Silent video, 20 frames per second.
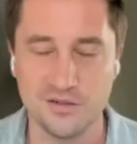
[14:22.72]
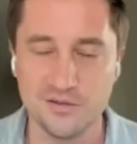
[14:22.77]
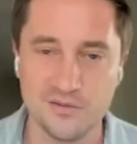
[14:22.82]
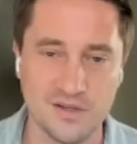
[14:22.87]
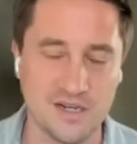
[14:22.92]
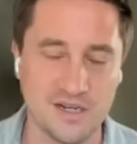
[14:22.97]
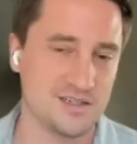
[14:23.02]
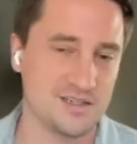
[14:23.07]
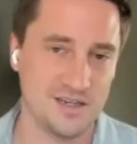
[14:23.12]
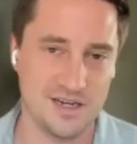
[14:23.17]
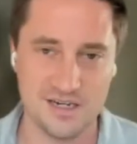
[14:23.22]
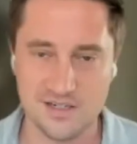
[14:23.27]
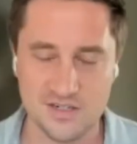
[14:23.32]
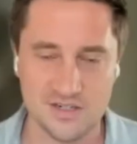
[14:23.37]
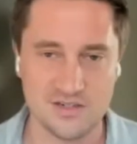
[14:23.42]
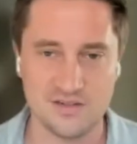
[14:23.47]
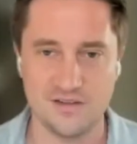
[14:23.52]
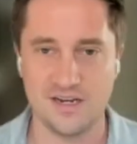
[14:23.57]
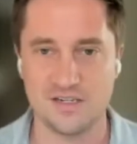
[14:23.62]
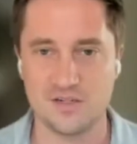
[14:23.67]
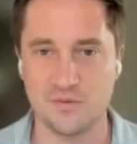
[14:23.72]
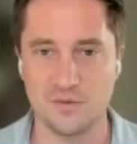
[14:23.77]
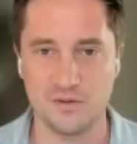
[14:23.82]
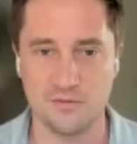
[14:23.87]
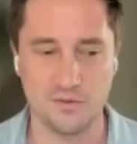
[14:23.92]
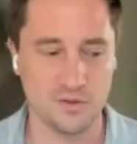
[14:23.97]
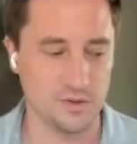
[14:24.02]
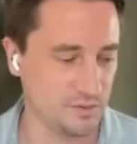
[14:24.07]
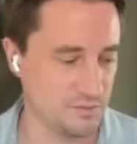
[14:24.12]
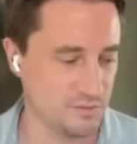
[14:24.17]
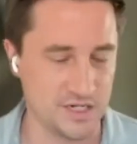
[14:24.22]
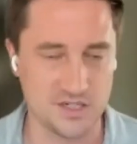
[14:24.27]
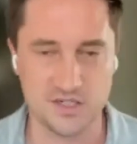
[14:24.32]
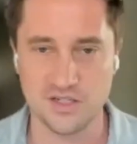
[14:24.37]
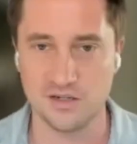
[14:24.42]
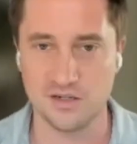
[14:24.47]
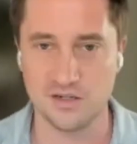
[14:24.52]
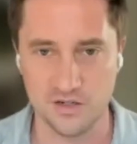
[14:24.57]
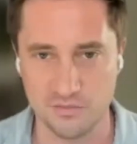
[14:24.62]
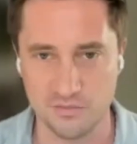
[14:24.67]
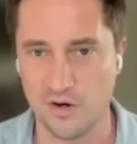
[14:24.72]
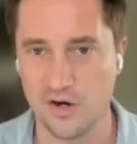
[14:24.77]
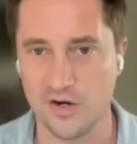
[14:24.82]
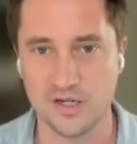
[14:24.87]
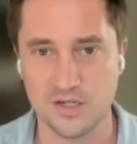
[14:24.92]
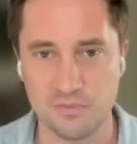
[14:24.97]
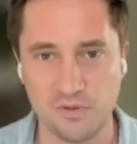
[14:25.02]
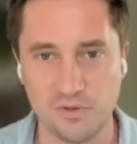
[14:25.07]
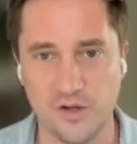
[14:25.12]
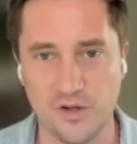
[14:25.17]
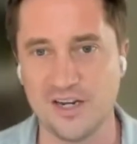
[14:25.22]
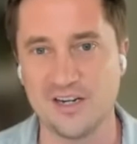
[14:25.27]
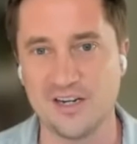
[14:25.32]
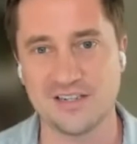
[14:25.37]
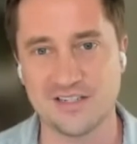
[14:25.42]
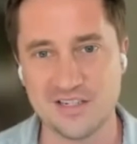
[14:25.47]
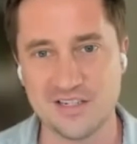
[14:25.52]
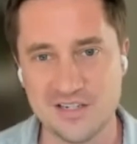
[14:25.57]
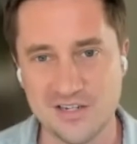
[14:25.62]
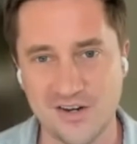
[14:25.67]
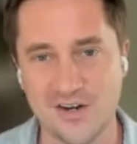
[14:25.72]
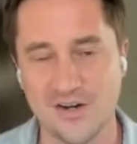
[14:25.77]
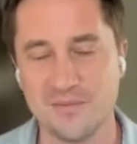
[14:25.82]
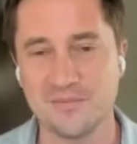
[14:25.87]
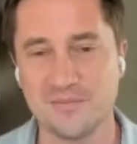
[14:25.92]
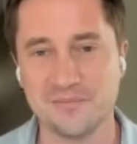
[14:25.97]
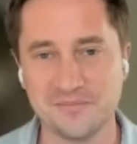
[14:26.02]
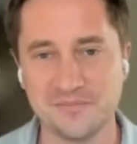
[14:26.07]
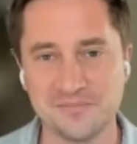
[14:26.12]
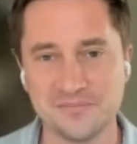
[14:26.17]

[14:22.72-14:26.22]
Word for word: you. That that's that's what really makes it a good market to play in as a startup.